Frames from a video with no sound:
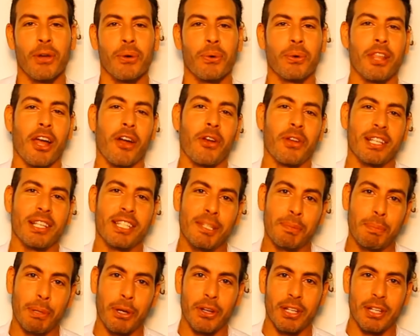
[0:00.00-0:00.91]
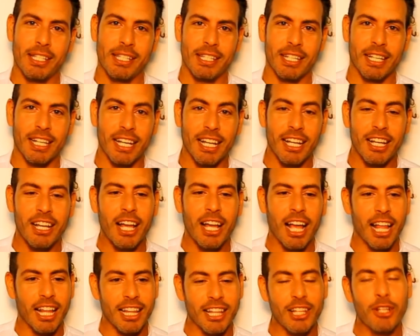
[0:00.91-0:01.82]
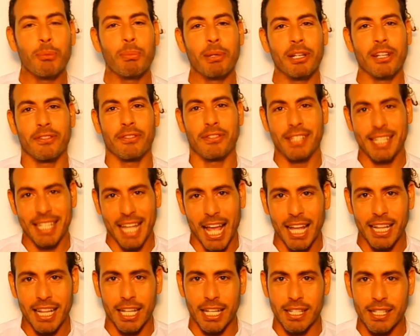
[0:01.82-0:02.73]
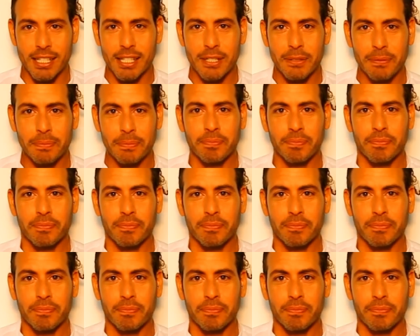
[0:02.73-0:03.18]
without experiencing a little bit of sadness